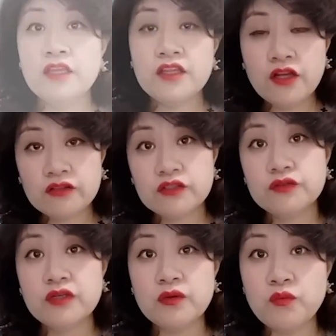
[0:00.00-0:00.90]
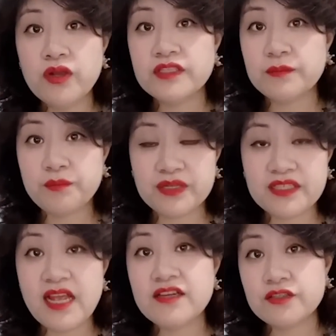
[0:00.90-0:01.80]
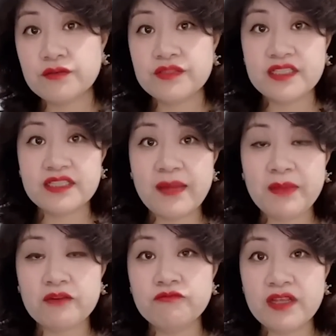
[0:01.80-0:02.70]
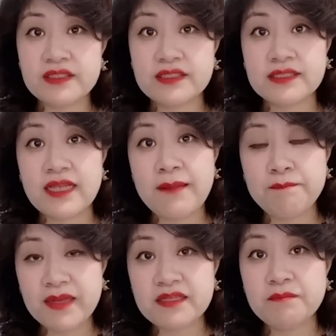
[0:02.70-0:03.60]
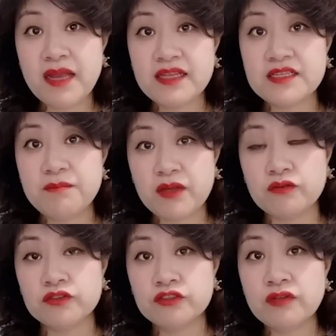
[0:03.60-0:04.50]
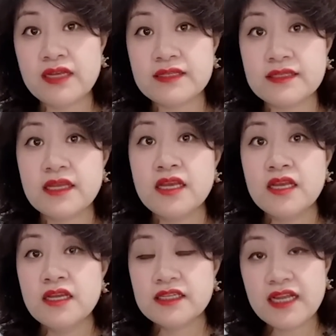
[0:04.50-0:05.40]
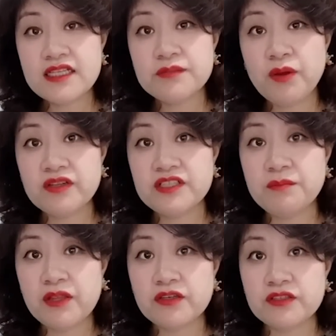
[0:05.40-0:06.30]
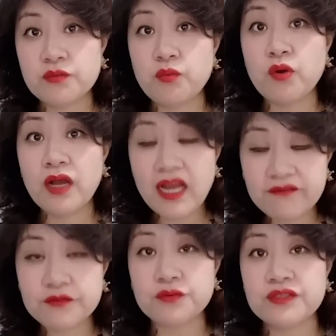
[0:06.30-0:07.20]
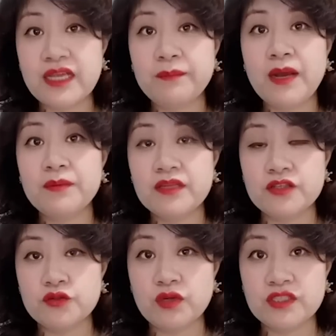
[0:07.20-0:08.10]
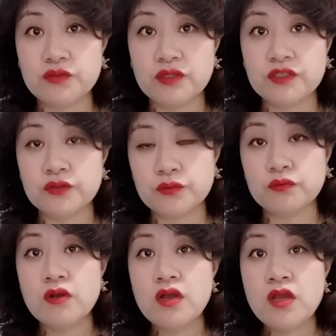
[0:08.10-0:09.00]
In order to avoid potential systemic risks and better manage macro stress, Chinese policymakers will have to step up in 2022.